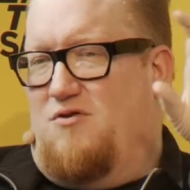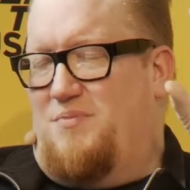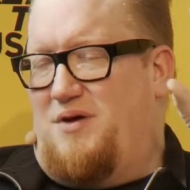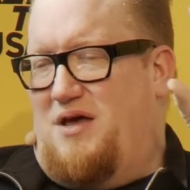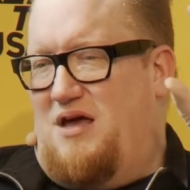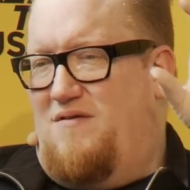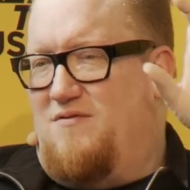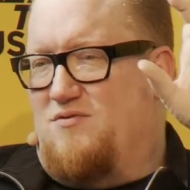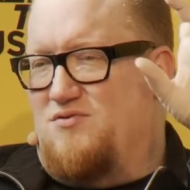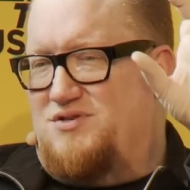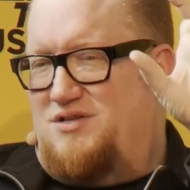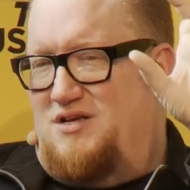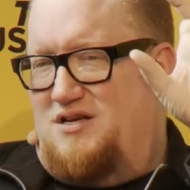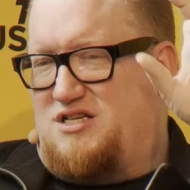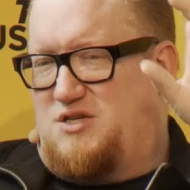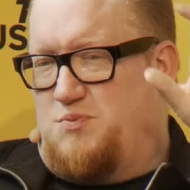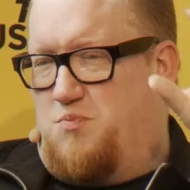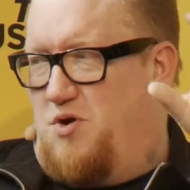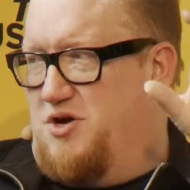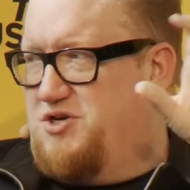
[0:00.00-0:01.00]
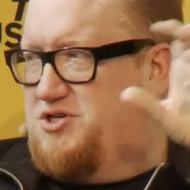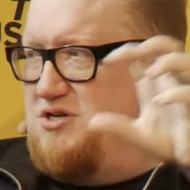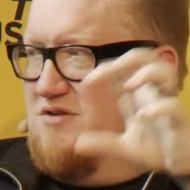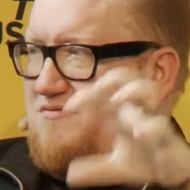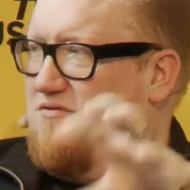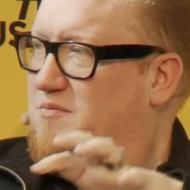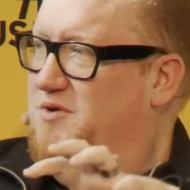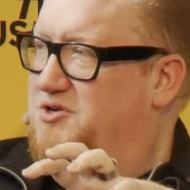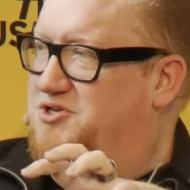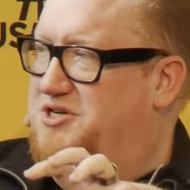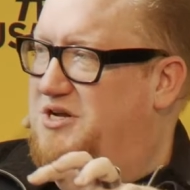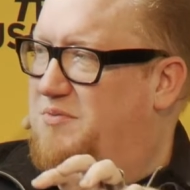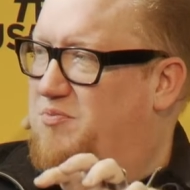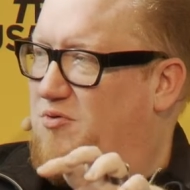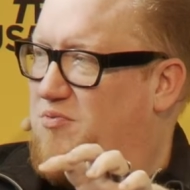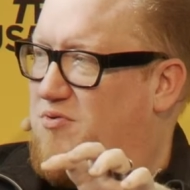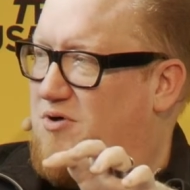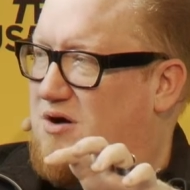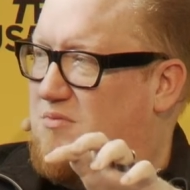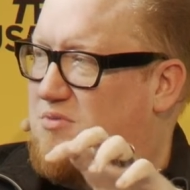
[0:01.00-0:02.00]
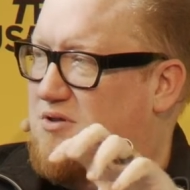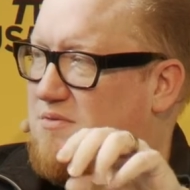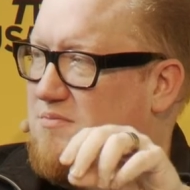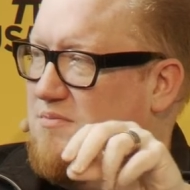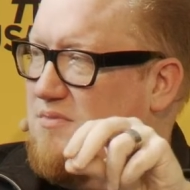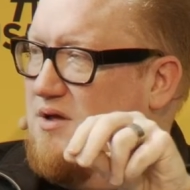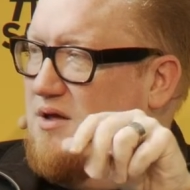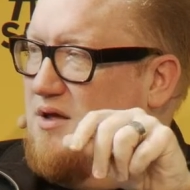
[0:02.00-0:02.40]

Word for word: Behavior is the expression of a much deeper problem.